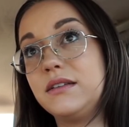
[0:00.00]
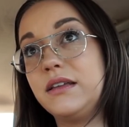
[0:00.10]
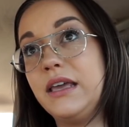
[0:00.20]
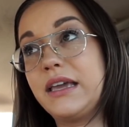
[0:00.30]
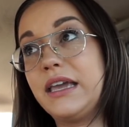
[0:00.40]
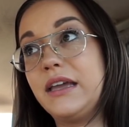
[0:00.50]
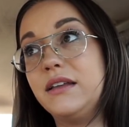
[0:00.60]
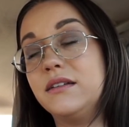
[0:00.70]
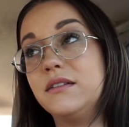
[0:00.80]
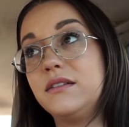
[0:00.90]
it
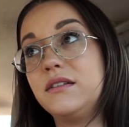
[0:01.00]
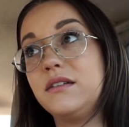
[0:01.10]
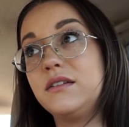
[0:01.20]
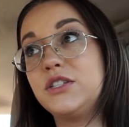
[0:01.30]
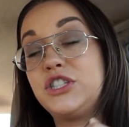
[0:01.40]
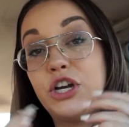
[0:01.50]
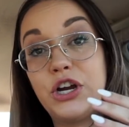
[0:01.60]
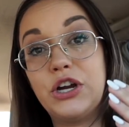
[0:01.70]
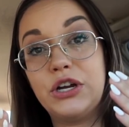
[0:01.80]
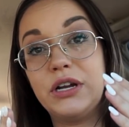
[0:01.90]
can
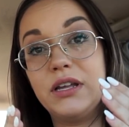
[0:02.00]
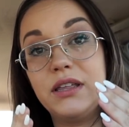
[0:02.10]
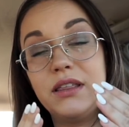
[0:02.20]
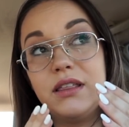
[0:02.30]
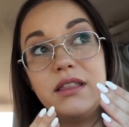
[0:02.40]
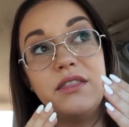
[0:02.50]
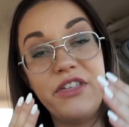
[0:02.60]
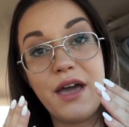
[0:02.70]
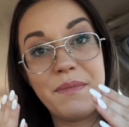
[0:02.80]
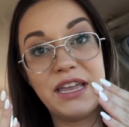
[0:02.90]
turn
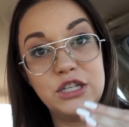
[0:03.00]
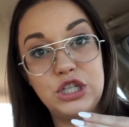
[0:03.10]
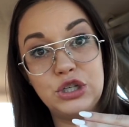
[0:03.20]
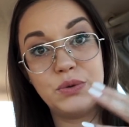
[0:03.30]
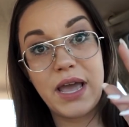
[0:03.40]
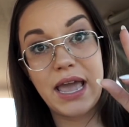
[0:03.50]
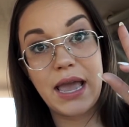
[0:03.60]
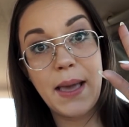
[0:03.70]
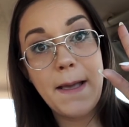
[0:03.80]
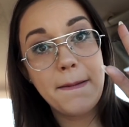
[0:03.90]
them into
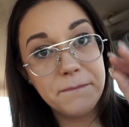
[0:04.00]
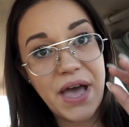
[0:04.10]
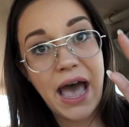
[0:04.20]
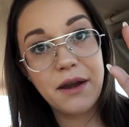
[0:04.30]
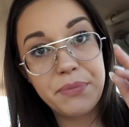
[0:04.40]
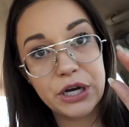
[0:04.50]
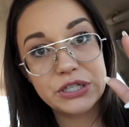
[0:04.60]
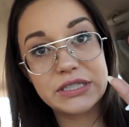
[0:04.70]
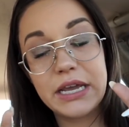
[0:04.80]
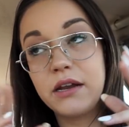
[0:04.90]
a bad
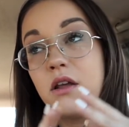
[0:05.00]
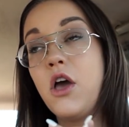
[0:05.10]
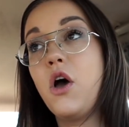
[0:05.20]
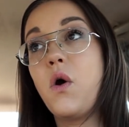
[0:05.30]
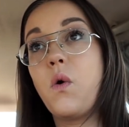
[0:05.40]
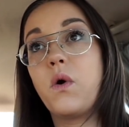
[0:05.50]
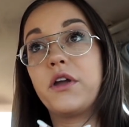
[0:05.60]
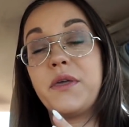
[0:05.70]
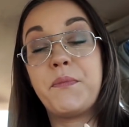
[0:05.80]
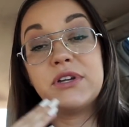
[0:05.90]
person,
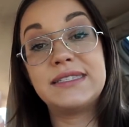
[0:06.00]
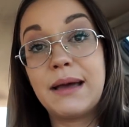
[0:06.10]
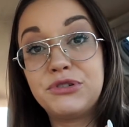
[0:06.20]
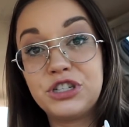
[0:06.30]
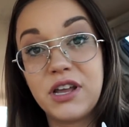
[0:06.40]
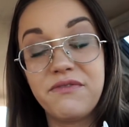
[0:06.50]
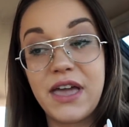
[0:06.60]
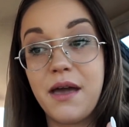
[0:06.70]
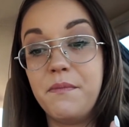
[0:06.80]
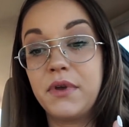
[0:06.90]
or the perception of
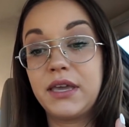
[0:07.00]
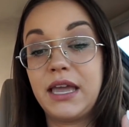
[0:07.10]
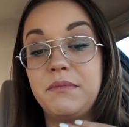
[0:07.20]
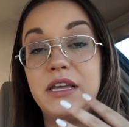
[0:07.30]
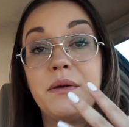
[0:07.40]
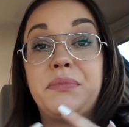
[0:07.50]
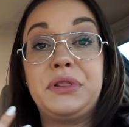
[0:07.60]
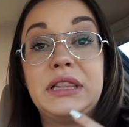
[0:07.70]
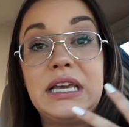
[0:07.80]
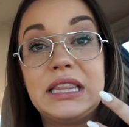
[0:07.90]
them can be
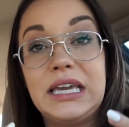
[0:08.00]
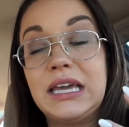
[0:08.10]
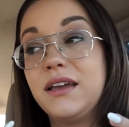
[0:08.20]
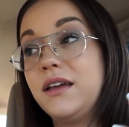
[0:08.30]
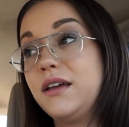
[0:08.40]
completely,